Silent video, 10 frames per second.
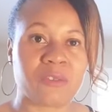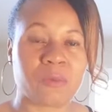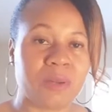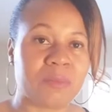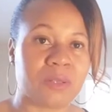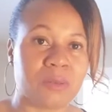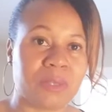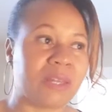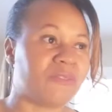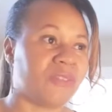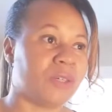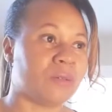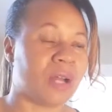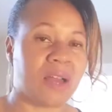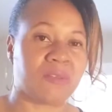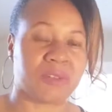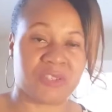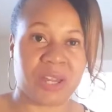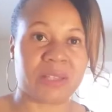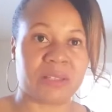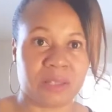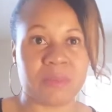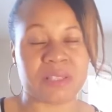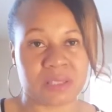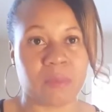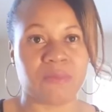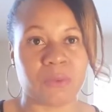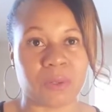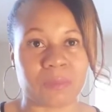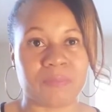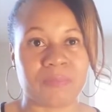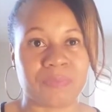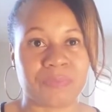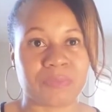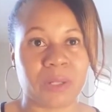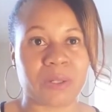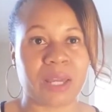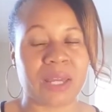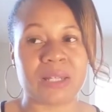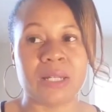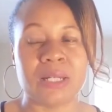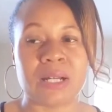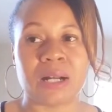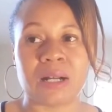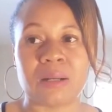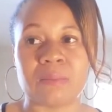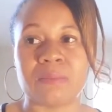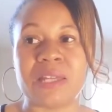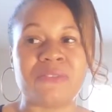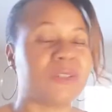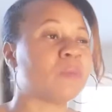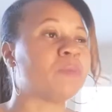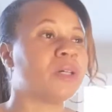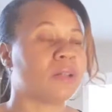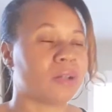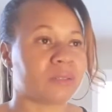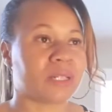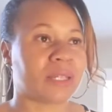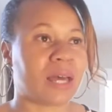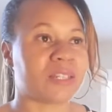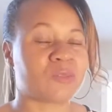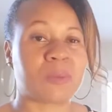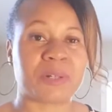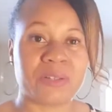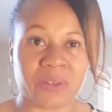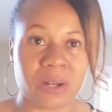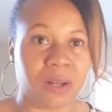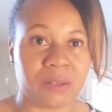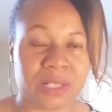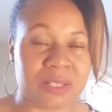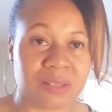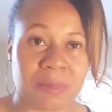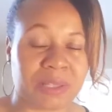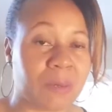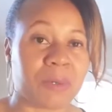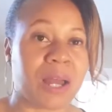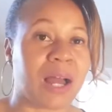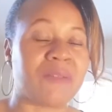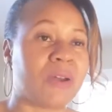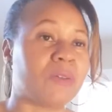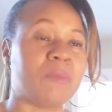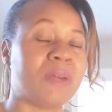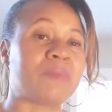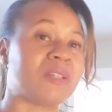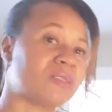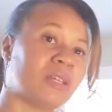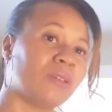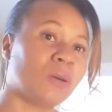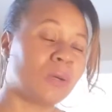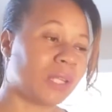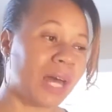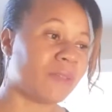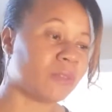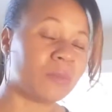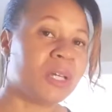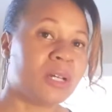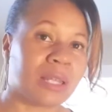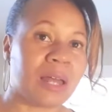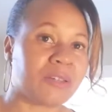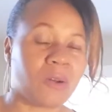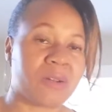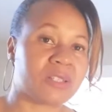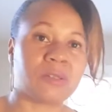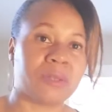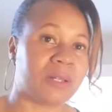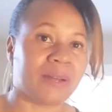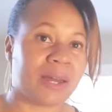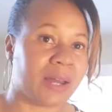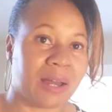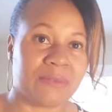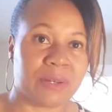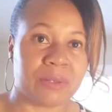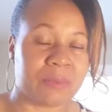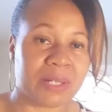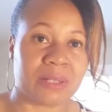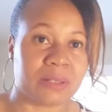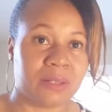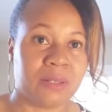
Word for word: of women who they feel have rejected them in some form. Okay. Um, they feel butt hurt that a lot of these women are even calling in talking about they want a high value man because they know a lot of them, a lot of your audience know they're not a high value man